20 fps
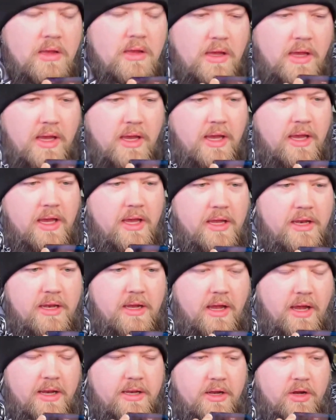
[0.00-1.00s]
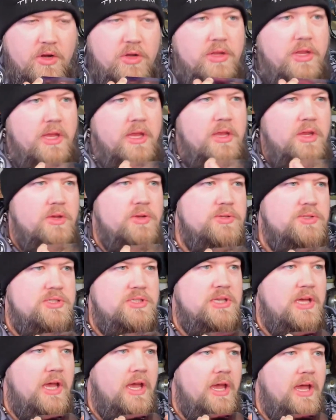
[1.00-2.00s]
And I know that you
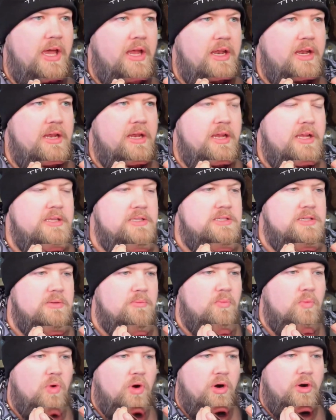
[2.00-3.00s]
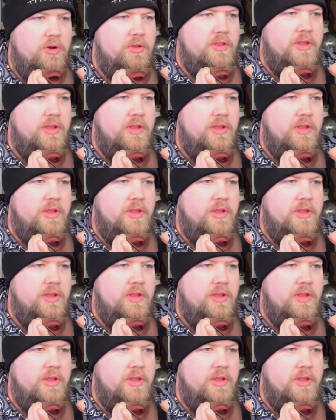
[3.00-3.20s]
said it needs some work